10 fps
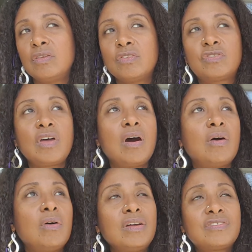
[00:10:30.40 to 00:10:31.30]

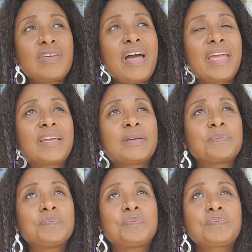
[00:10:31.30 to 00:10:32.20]
So it's like,
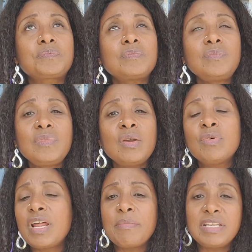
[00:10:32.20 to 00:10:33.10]

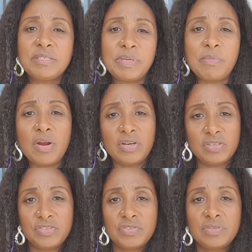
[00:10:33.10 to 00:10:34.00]
we're not meant to be
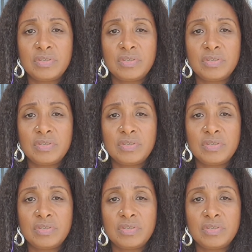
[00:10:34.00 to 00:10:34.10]
martyrs.